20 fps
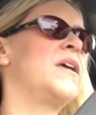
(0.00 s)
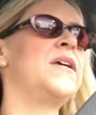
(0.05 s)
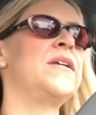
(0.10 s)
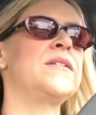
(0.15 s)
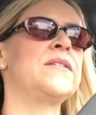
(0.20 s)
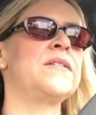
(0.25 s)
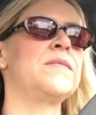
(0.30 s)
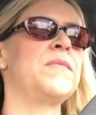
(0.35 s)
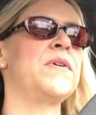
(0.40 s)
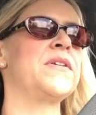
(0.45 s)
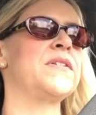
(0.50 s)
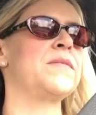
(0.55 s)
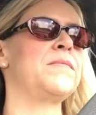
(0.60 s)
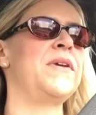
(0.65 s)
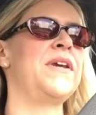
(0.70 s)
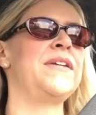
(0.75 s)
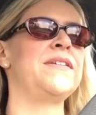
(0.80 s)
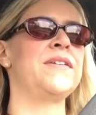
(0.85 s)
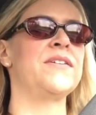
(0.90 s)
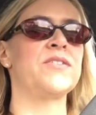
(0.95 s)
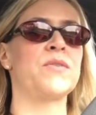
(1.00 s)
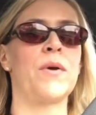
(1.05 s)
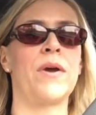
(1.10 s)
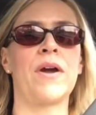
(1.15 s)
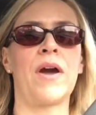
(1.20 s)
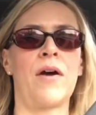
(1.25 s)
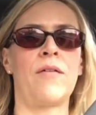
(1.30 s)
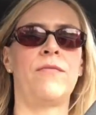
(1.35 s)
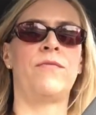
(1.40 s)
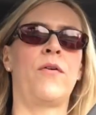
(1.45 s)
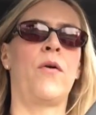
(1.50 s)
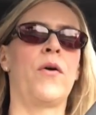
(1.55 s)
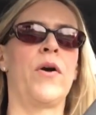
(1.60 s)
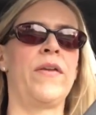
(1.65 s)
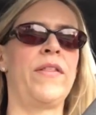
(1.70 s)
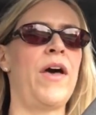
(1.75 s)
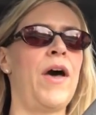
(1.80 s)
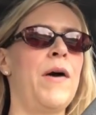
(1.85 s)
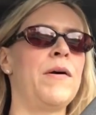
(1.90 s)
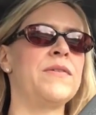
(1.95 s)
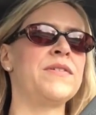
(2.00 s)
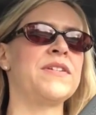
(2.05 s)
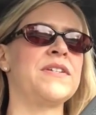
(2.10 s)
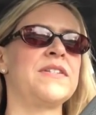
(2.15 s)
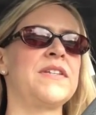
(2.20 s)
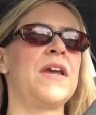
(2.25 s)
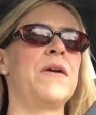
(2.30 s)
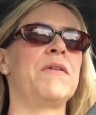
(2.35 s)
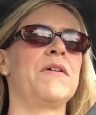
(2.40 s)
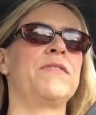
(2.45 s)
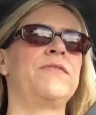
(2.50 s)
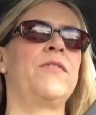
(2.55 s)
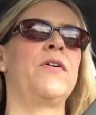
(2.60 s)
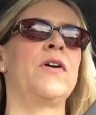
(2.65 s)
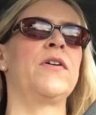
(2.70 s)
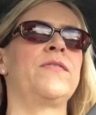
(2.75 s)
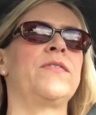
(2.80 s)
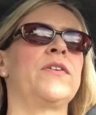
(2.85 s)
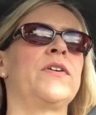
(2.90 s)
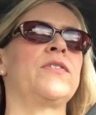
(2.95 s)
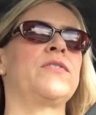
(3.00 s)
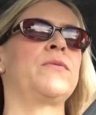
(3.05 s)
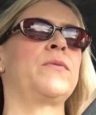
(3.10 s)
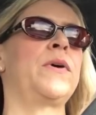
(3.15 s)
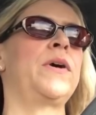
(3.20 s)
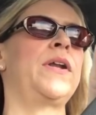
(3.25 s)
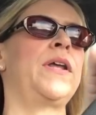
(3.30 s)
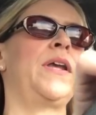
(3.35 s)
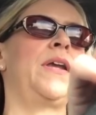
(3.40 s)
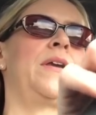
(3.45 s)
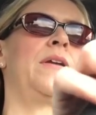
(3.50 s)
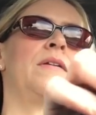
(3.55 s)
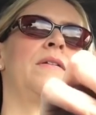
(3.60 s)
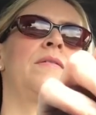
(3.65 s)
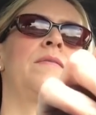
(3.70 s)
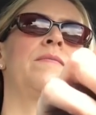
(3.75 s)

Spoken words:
It smells amazing. So I got four of those because they were four for 20.